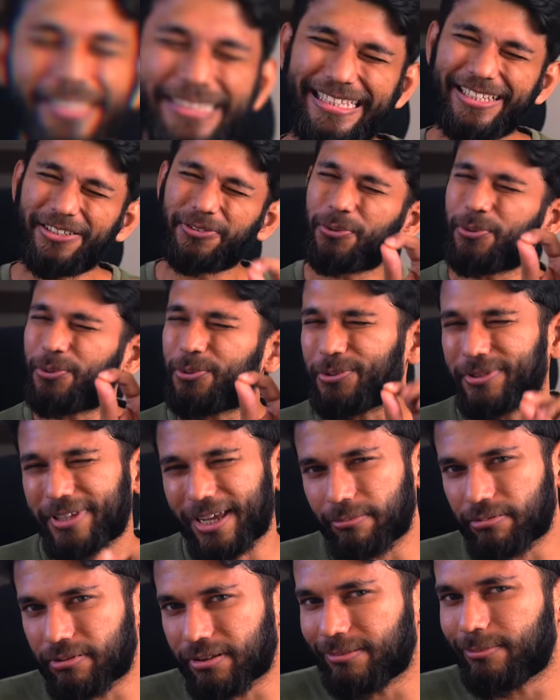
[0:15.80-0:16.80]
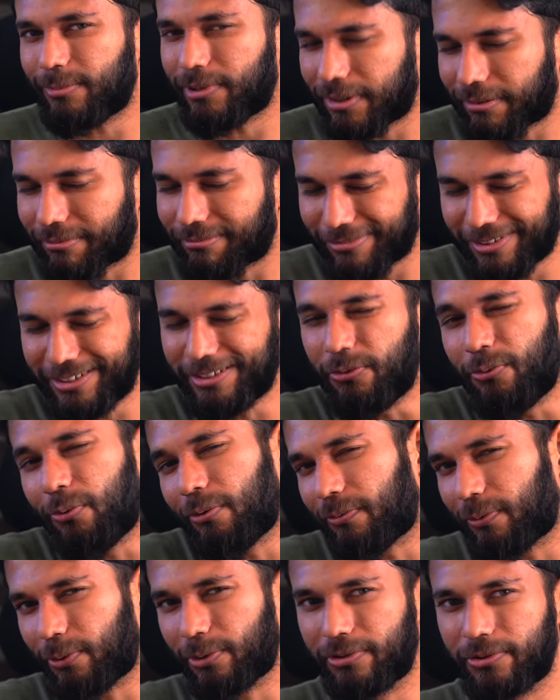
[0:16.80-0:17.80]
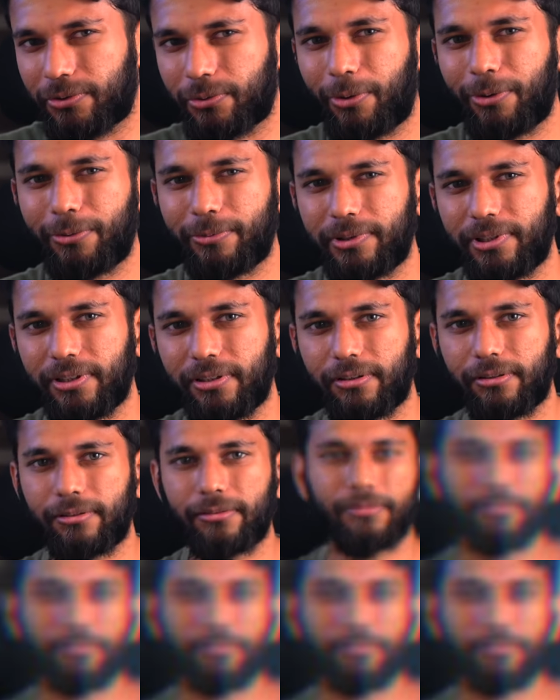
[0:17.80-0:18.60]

There's also Samsung, but ignore for this conversation.